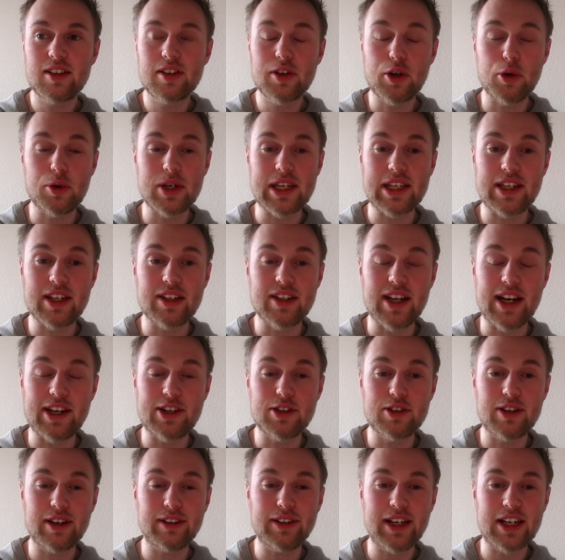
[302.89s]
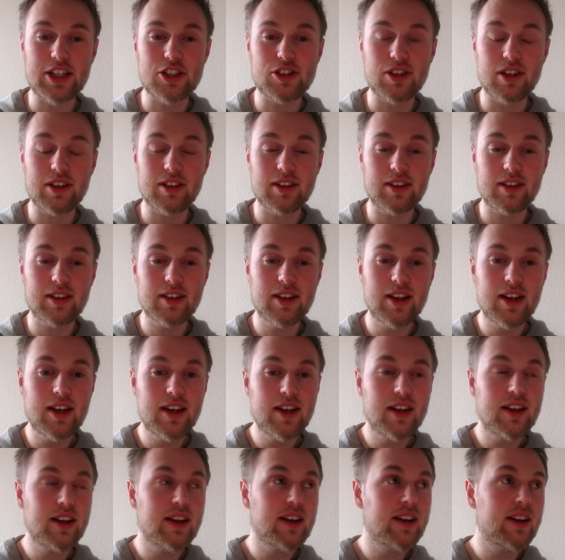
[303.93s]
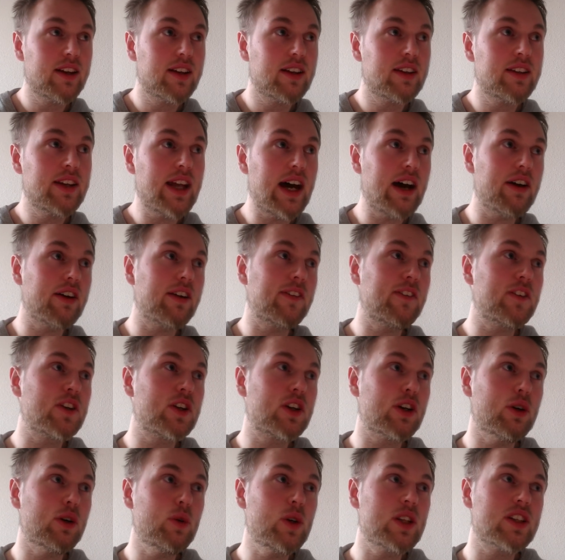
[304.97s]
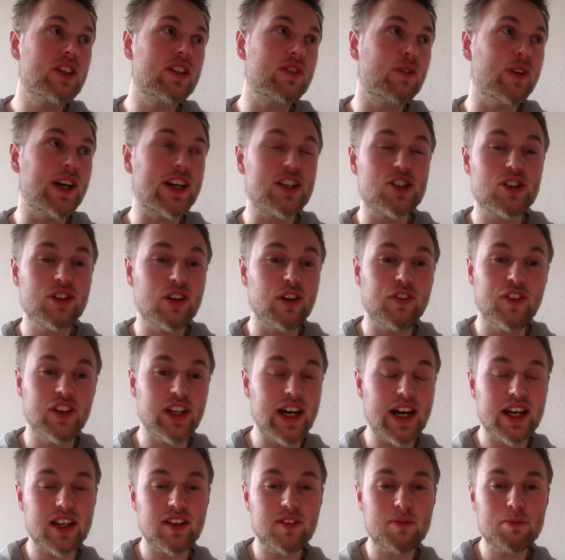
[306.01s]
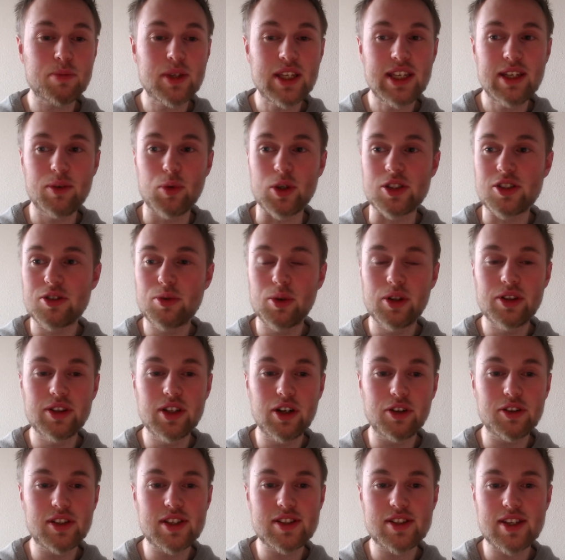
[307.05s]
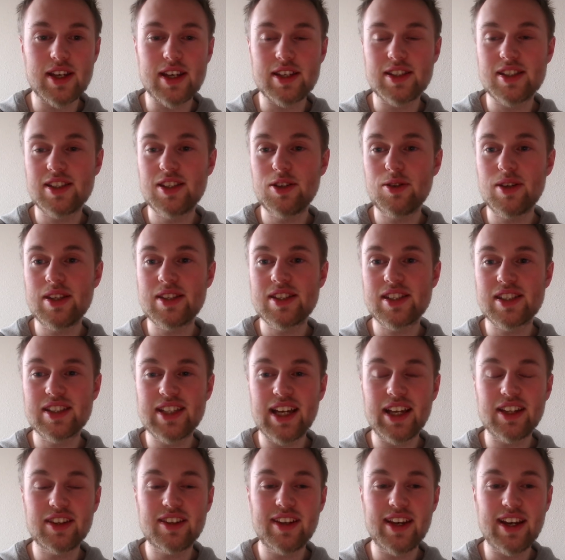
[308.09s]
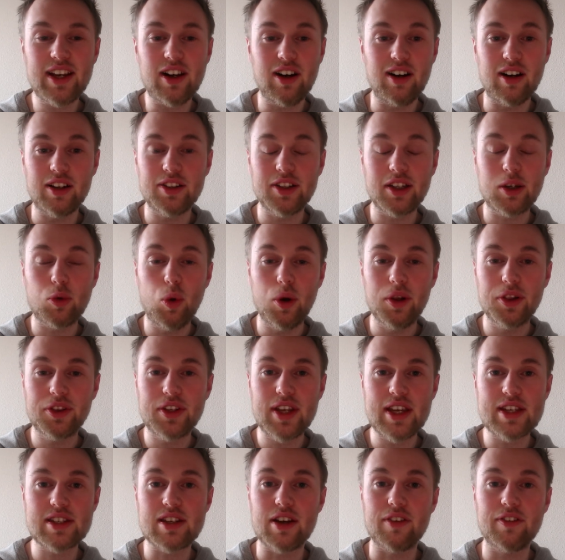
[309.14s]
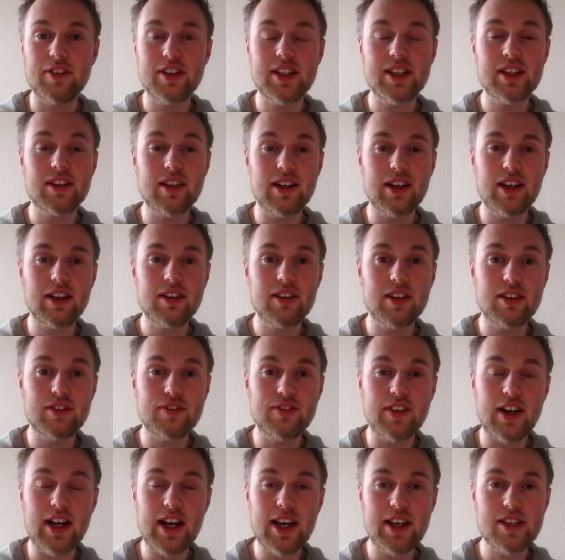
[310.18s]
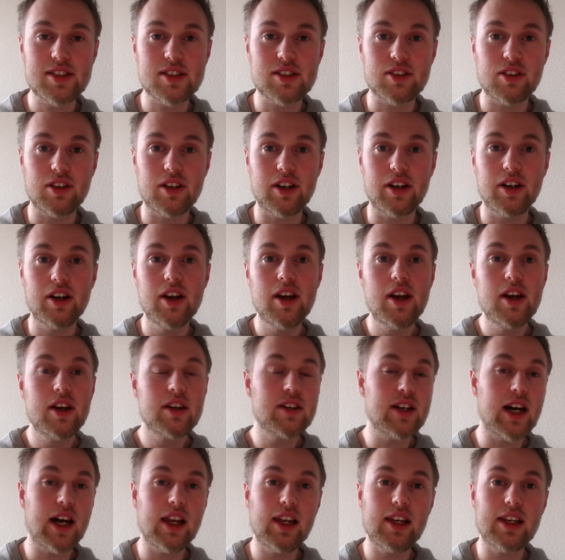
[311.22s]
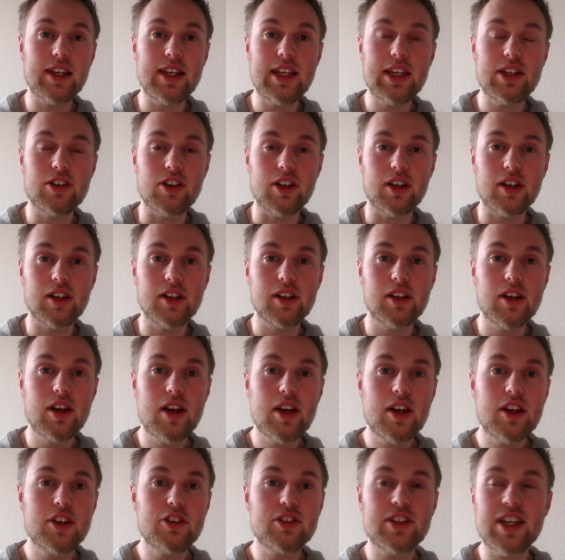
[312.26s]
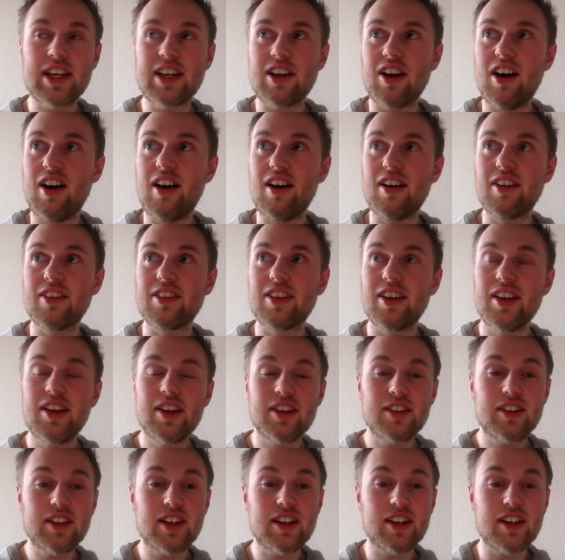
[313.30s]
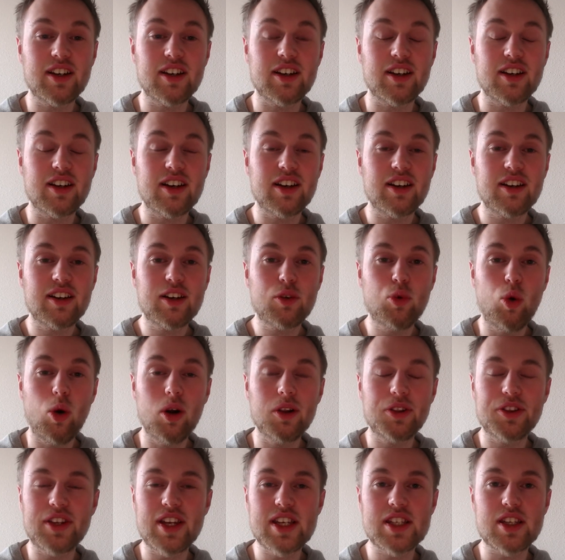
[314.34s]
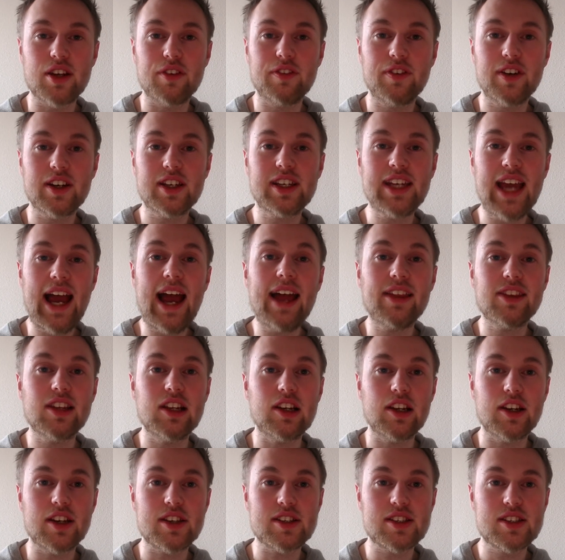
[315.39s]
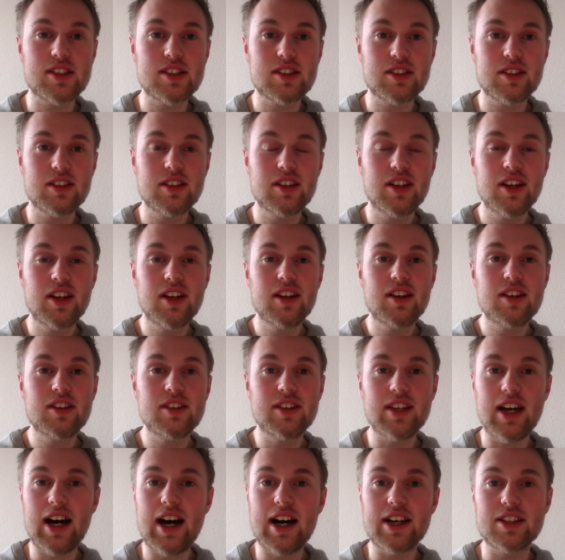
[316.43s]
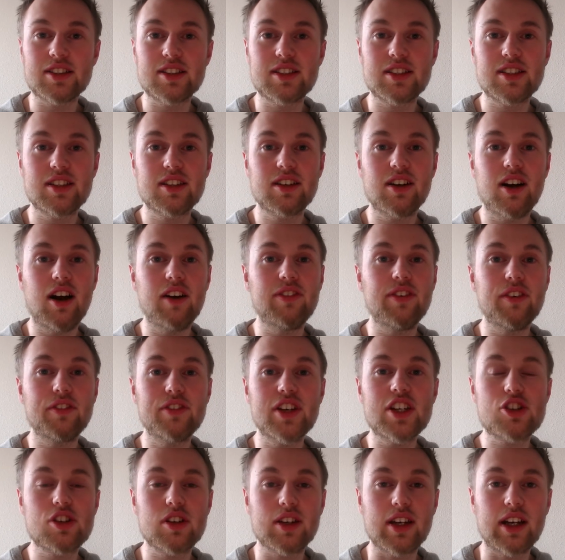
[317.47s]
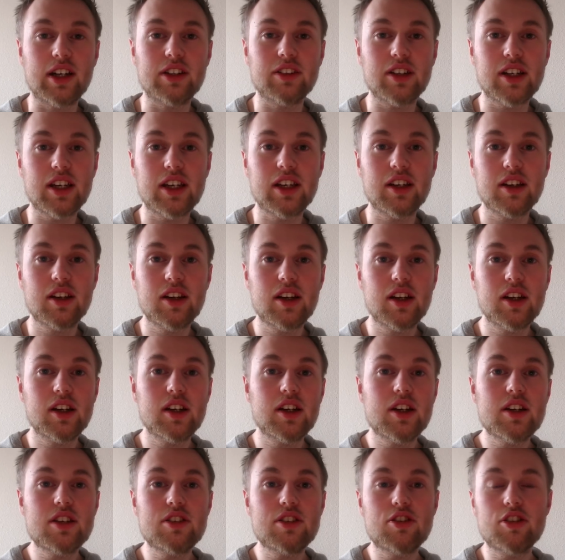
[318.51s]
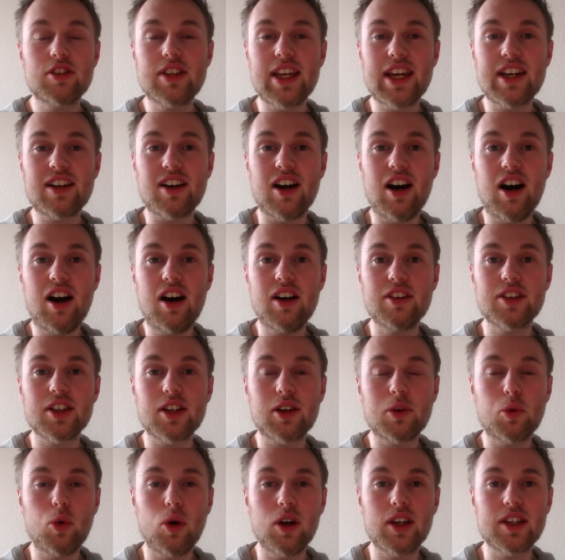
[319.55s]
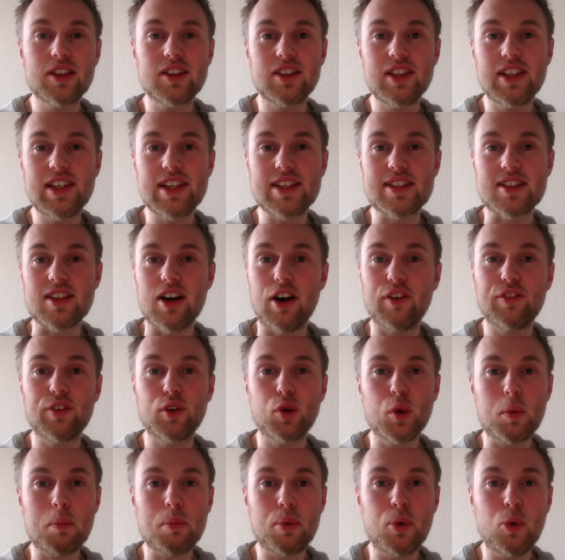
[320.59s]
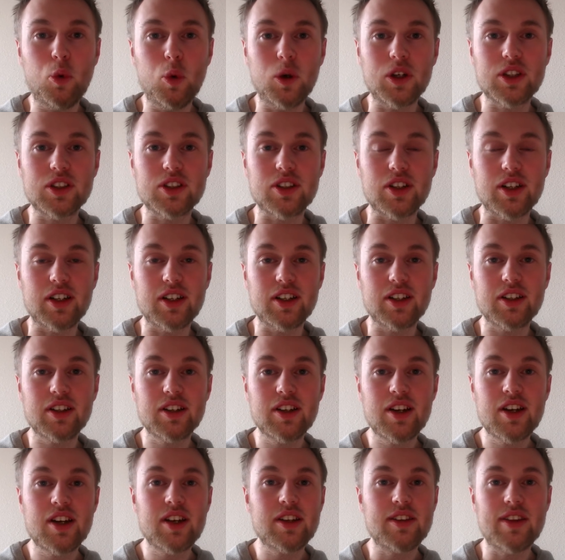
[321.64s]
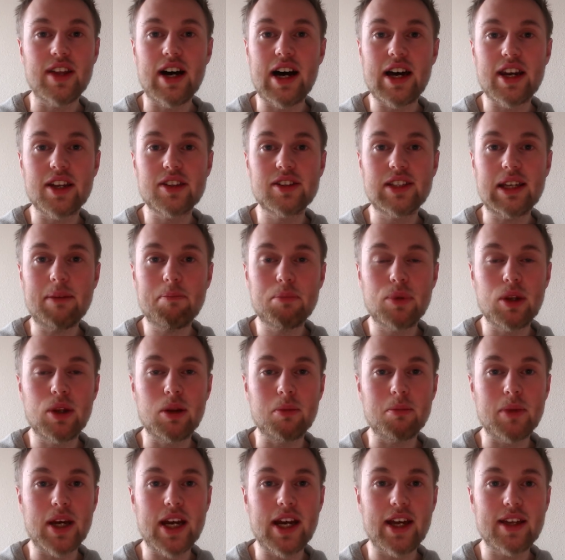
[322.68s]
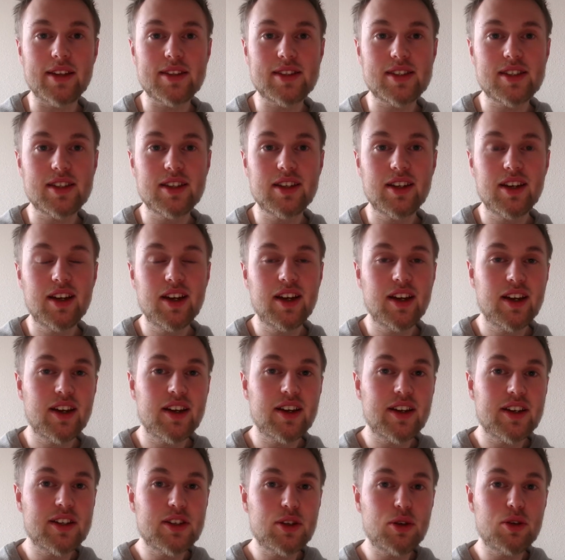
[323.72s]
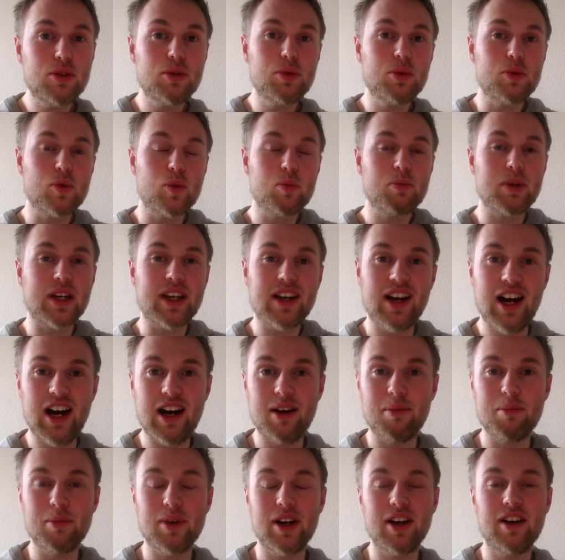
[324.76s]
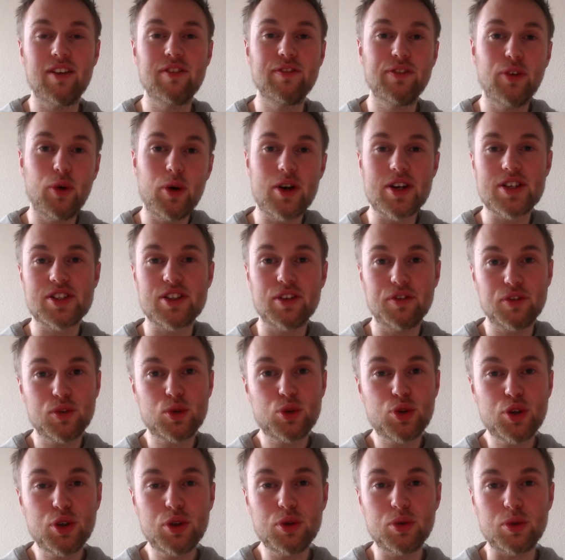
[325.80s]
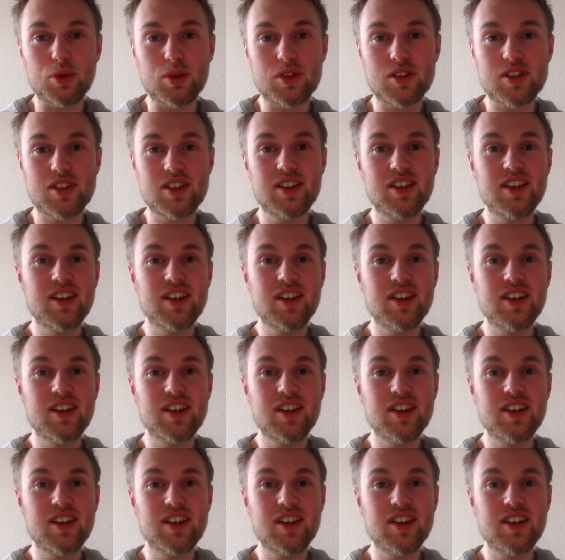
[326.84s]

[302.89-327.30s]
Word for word: going in another direction. Now, if you go in the direction of an INFP, what you will notice is you instead take on the qualities of an, an advisor, not a leader. You take on the qualities of a catalyst, not of a visionary. You take on the qualities of a reporter, not a diplomat. You become a voice of truth